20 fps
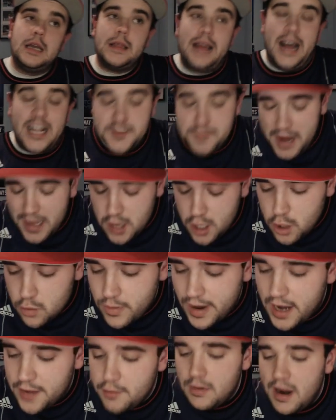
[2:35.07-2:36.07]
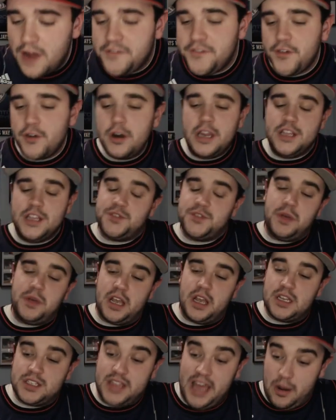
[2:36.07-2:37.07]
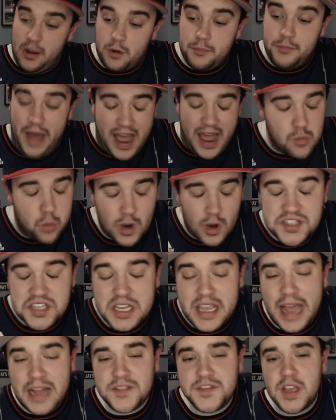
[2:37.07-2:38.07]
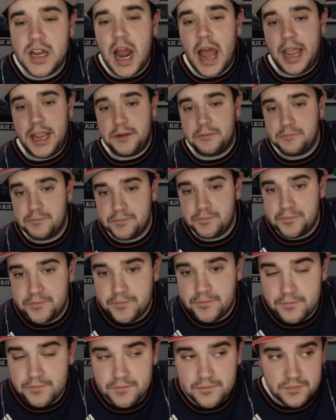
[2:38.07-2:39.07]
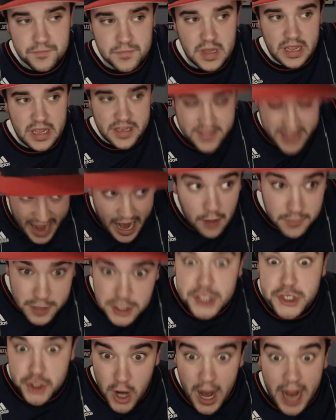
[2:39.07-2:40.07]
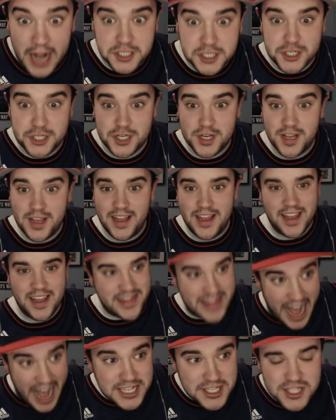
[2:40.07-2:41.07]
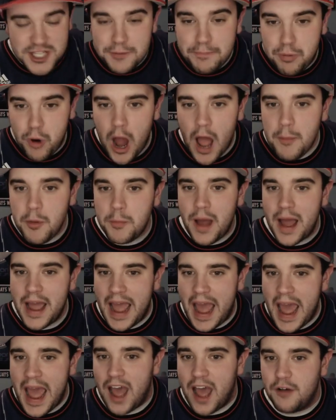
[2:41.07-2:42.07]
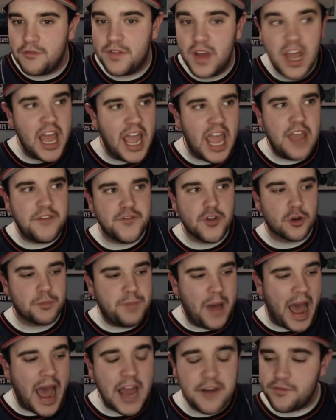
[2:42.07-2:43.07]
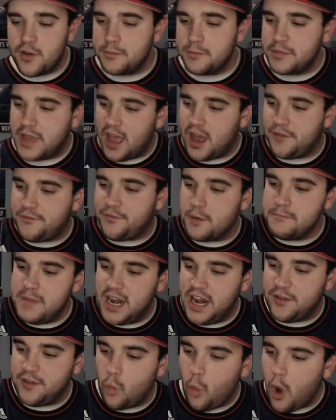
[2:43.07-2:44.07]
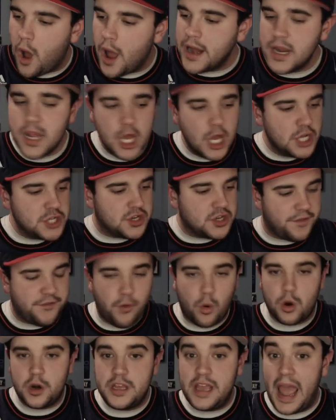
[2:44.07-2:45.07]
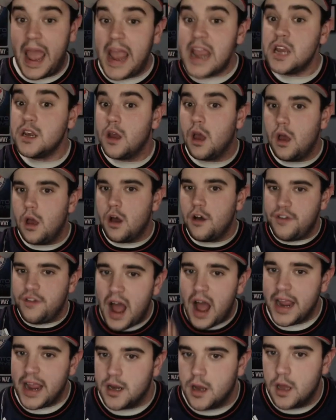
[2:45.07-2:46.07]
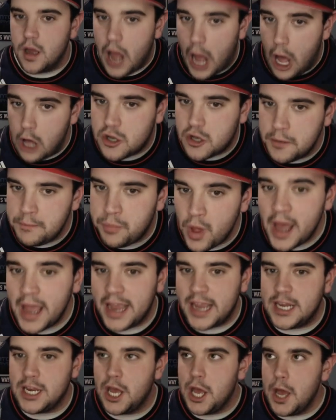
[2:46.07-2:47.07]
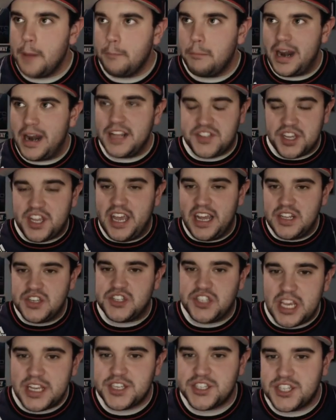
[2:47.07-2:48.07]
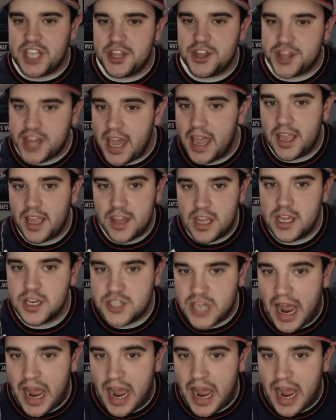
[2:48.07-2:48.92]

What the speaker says: that's my little rant on the referees, because they were bad once again tonight. Down the stretch. That's the problem I have. If you're bad from minute 1 to 48, fine. I'll complain, but it's a consistent thing the